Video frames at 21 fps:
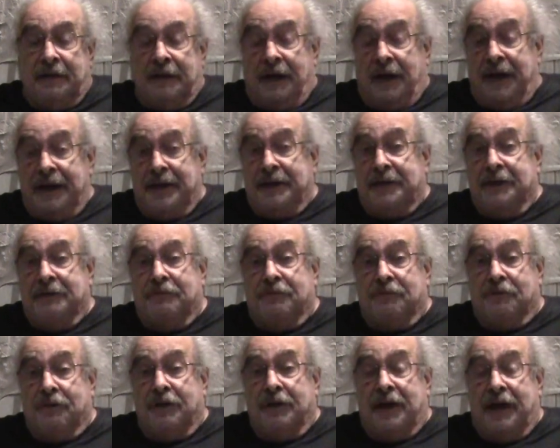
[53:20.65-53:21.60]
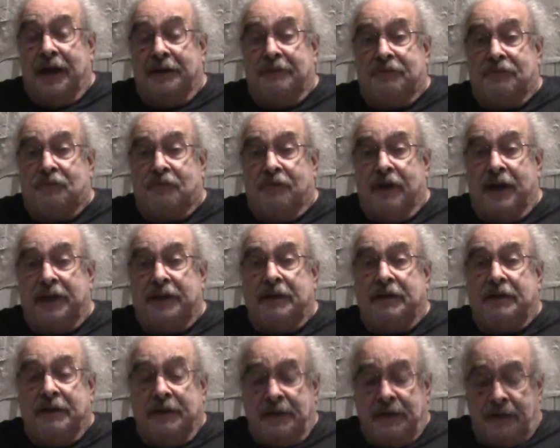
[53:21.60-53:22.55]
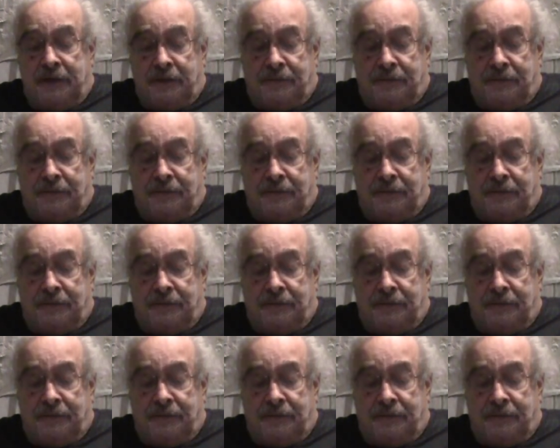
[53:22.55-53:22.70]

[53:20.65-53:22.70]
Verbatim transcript: I give her a lot of credit